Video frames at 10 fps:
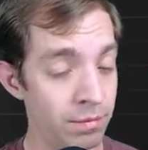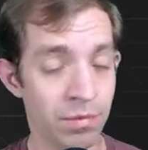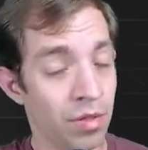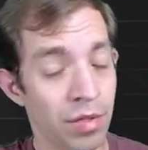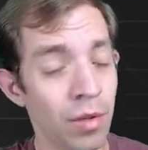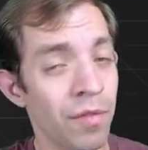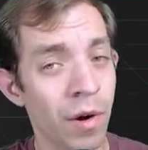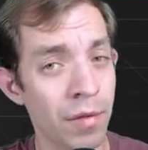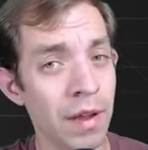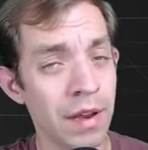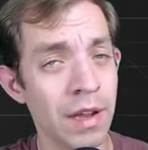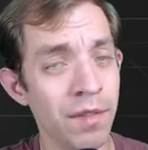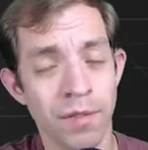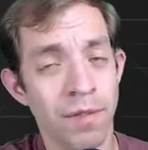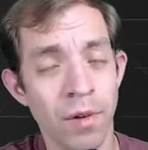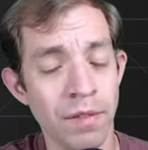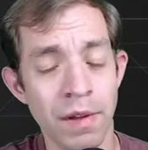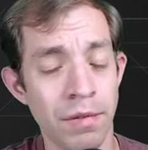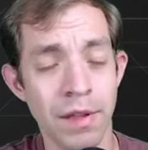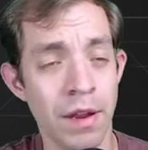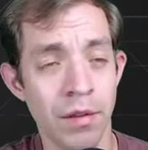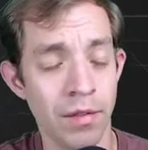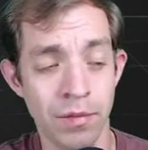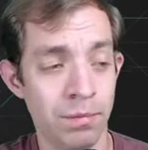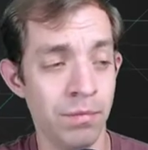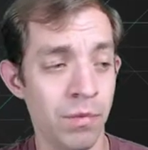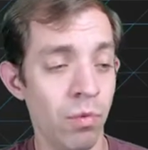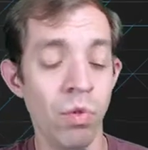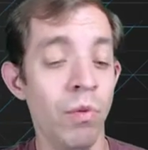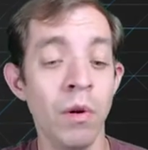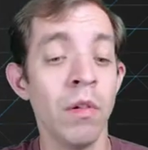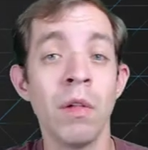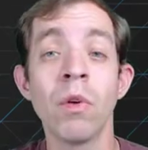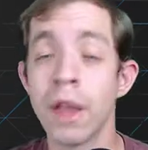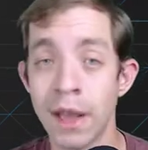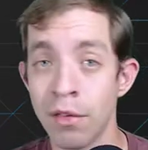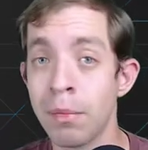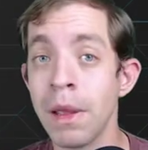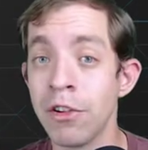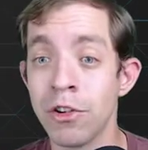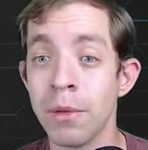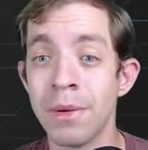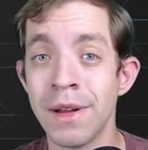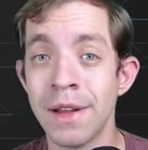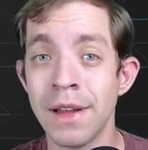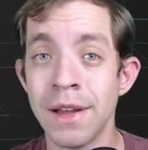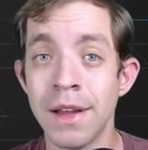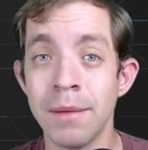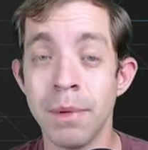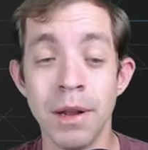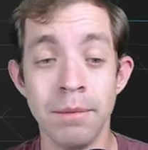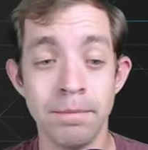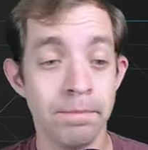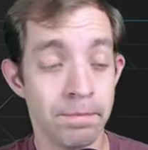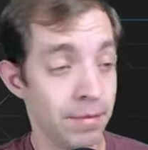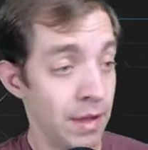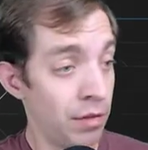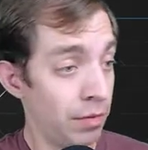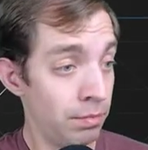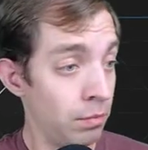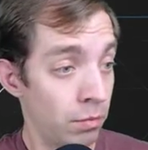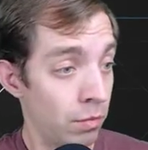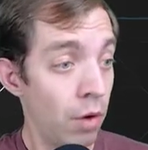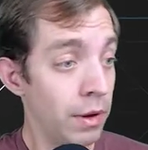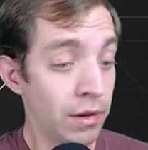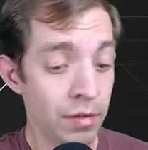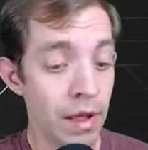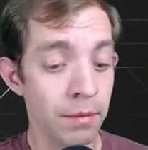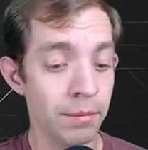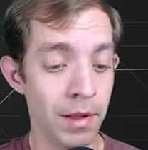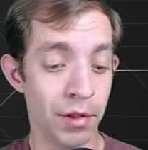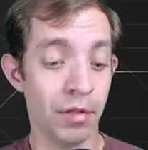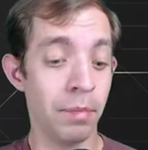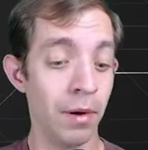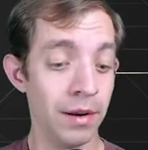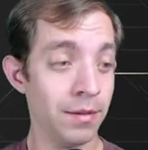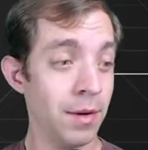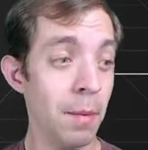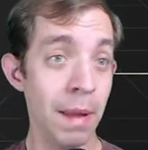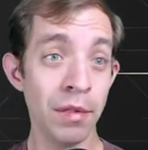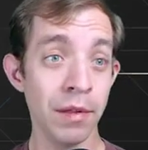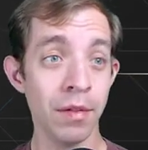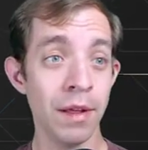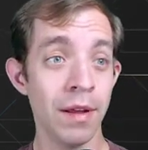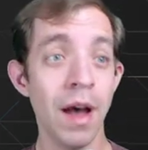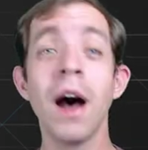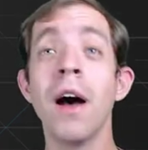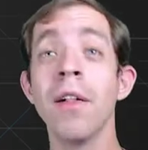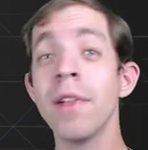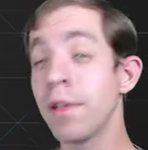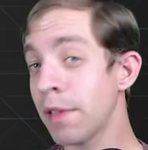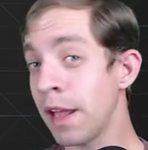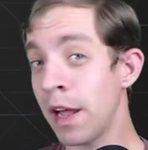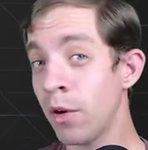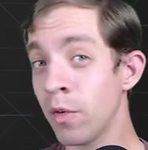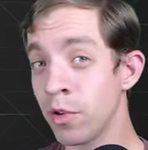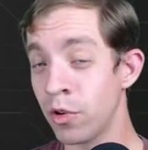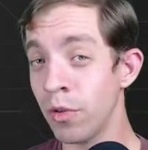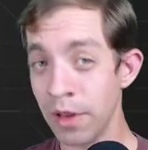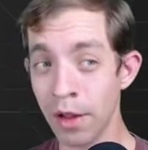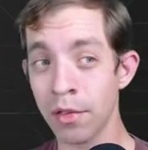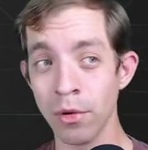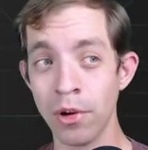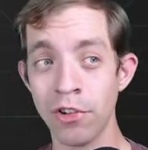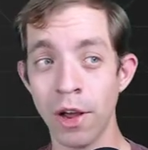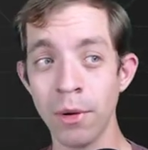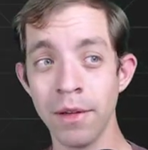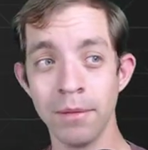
So far as I can tell from 45 seconds of literally looking at a spaceship. But that's all we can say at this point, basically. Let's get on over to the next story, shall we?